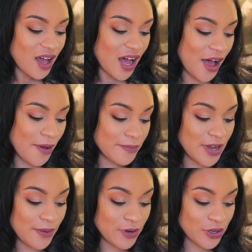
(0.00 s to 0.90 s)

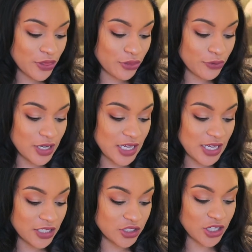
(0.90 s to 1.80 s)
number
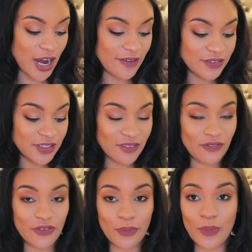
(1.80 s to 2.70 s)
three, traveling
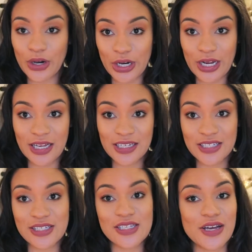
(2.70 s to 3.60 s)
for work.
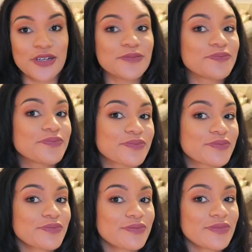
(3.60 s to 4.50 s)
So,
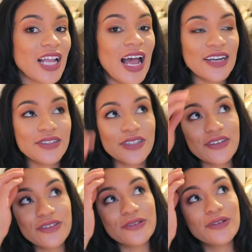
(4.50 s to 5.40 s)
I don't
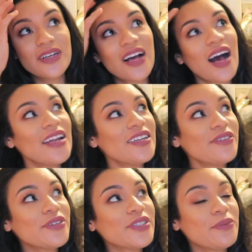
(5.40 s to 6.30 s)
know. I
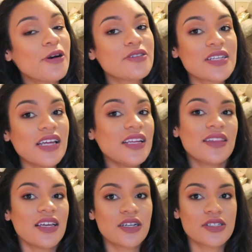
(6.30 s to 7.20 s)
didn't really post
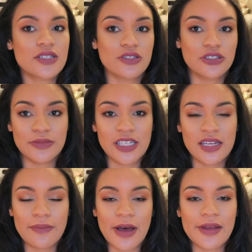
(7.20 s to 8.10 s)
anything on social
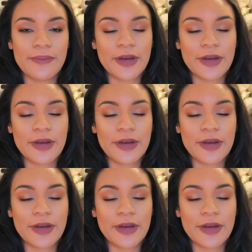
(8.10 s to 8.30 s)
media about it,